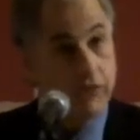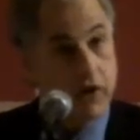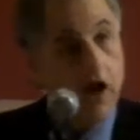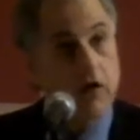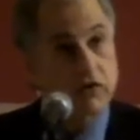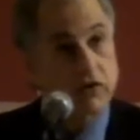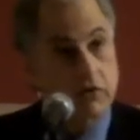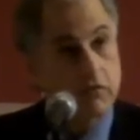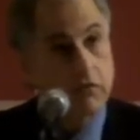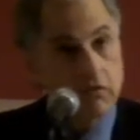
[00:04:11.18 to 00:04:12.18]
for Congress to
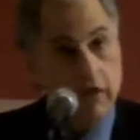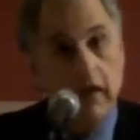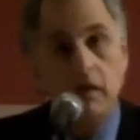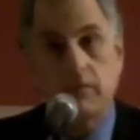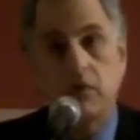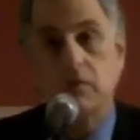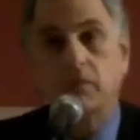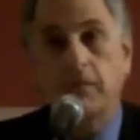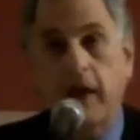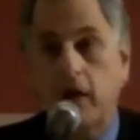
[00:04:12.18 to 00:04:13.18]
create a municipal
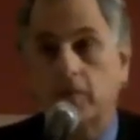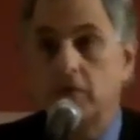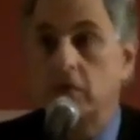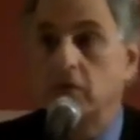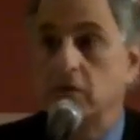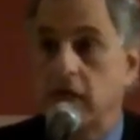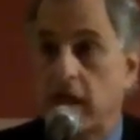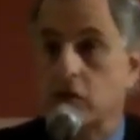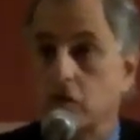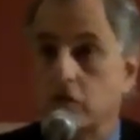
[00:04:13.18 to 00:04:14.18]
bankruptcy
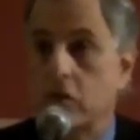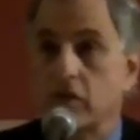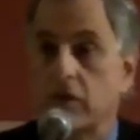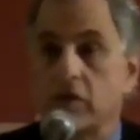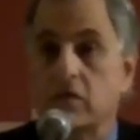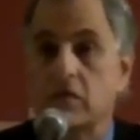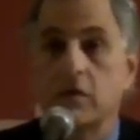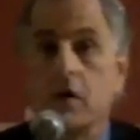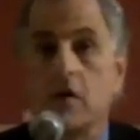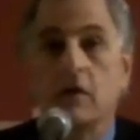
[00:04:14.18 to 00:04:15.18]
statute so that the
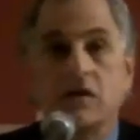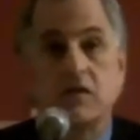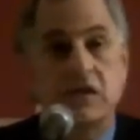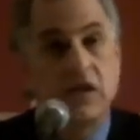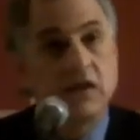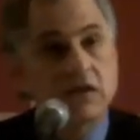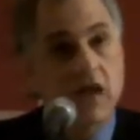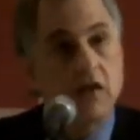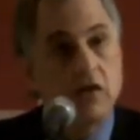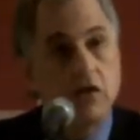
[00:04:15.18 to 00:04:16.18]
cities
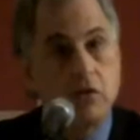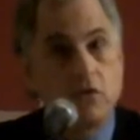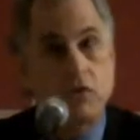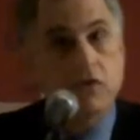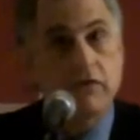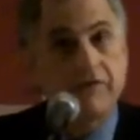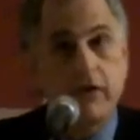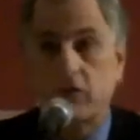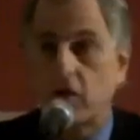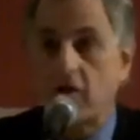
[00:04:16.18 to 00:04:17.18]
can use the
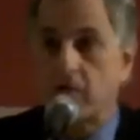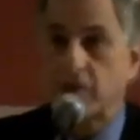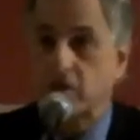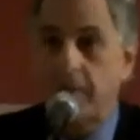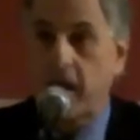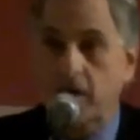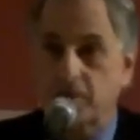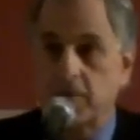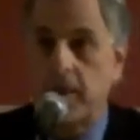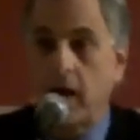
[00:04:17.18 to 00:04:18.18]
federal government's
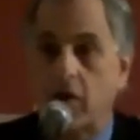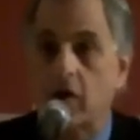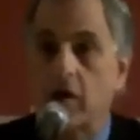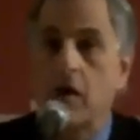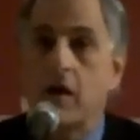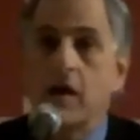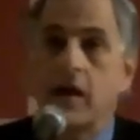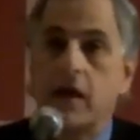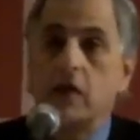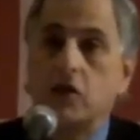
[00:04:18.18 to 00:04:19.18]
bankruptcy power,
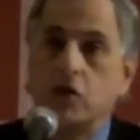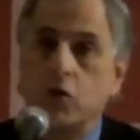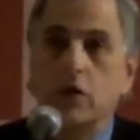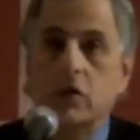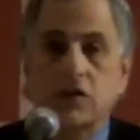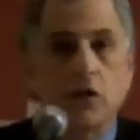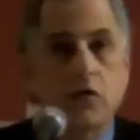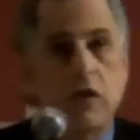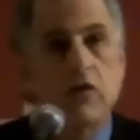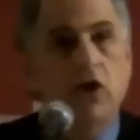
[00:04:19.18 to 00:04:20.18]
in doing so,
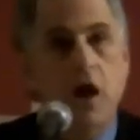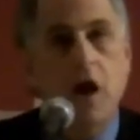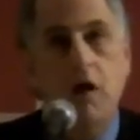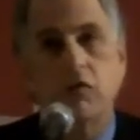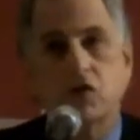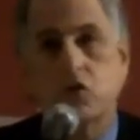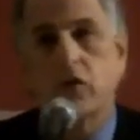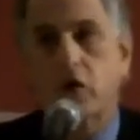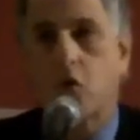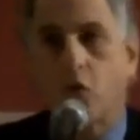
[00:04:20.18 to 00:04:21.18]
neither Congress nor the
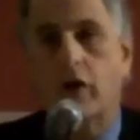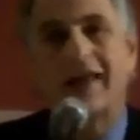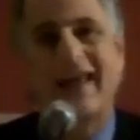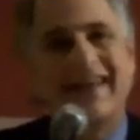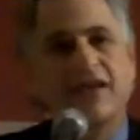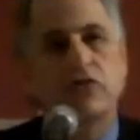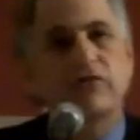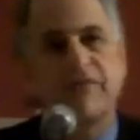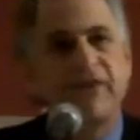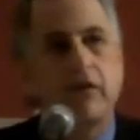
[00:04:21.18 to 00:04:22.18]
court can
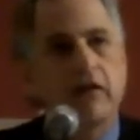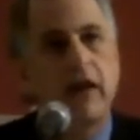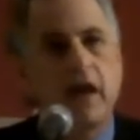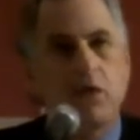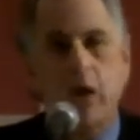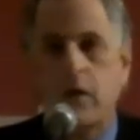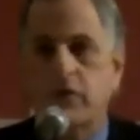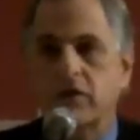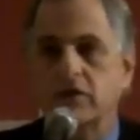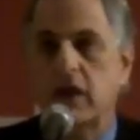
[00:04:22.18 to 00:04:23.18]
interfere in any way with
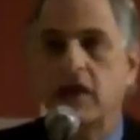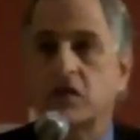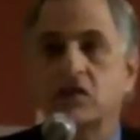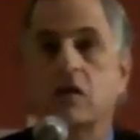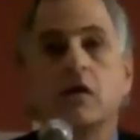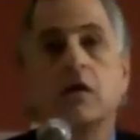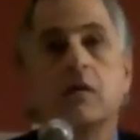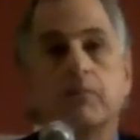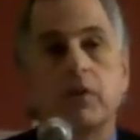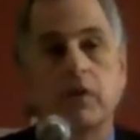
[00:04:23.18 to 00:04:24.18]
the state's
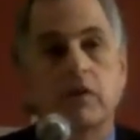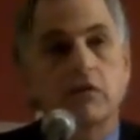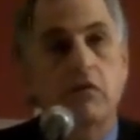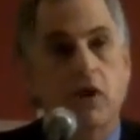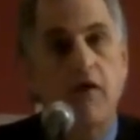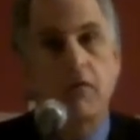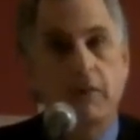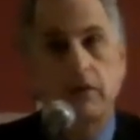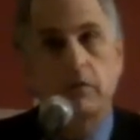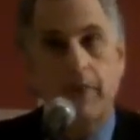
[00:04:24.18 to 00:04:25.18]
political or
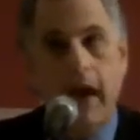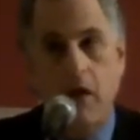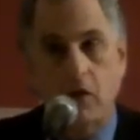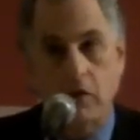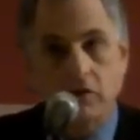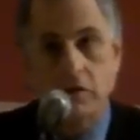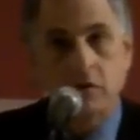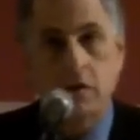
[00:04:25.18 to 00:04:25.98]
governmental powers,